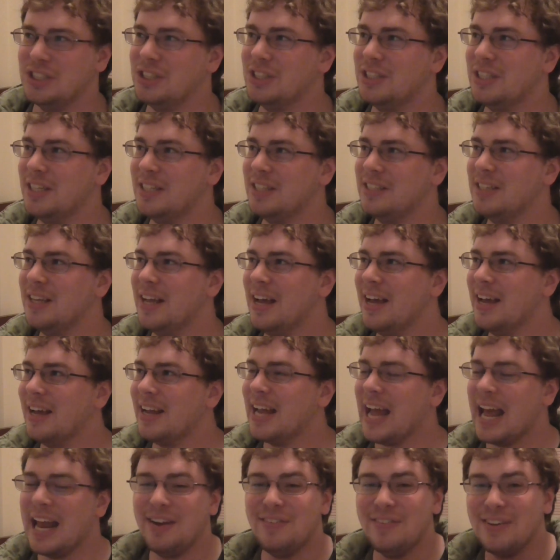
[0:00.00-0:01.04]
just this
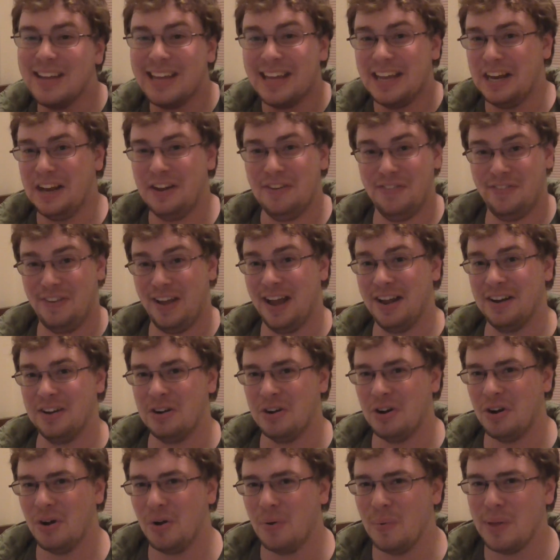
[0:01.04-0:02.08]
kind of a giddy
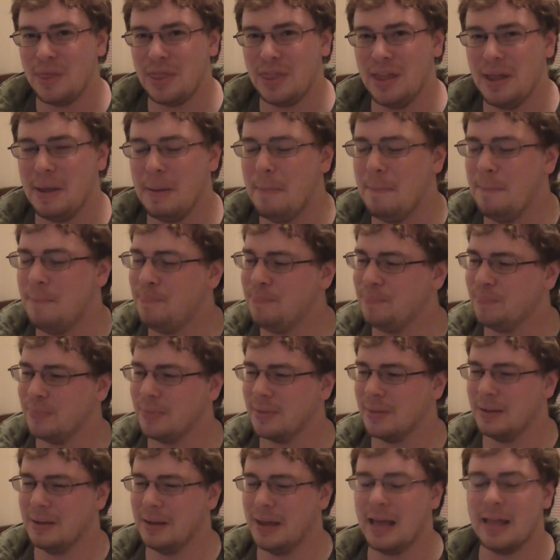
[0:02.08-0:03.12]
fangirl with them.
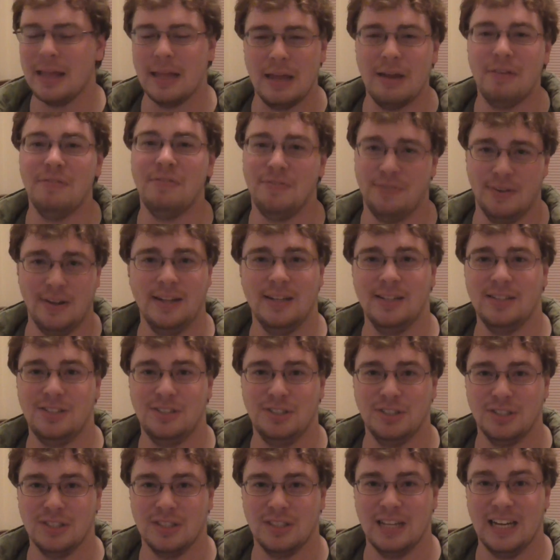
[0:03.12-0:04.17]
And then Finn's
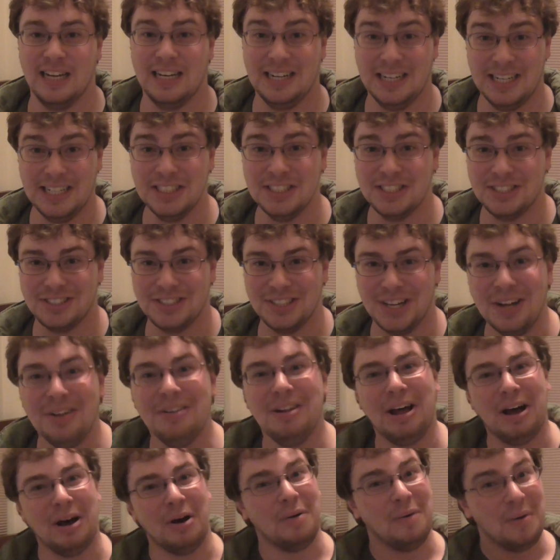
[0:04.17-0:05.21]
just like, Han
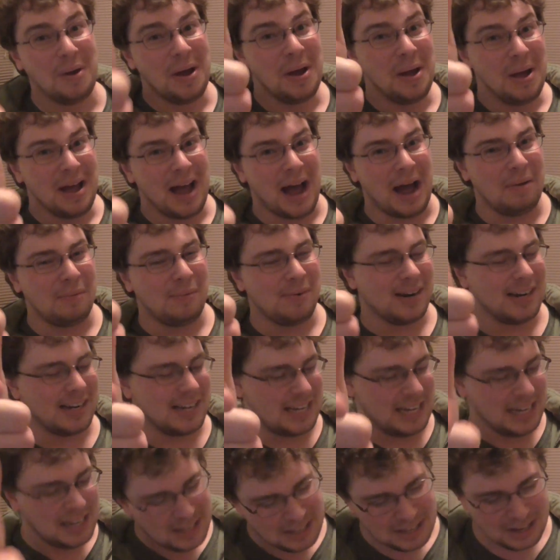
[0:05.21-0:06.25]
Solo, I want
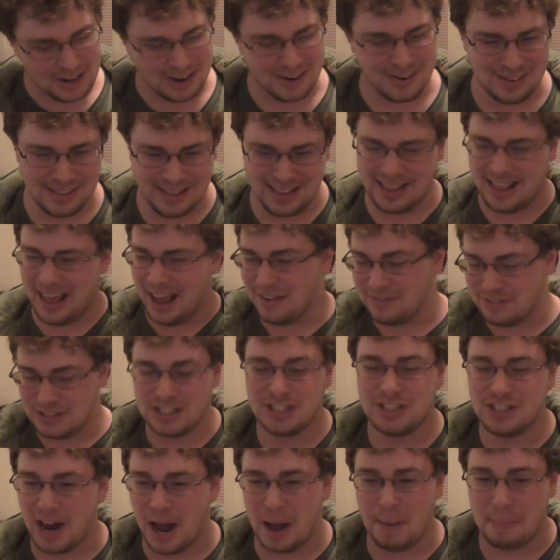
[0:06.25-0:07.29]
to kill you. And then they have to
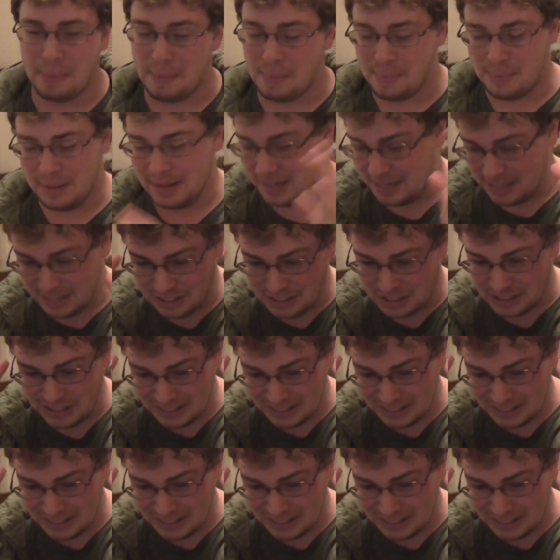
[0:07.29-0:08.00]
stop him, and then he's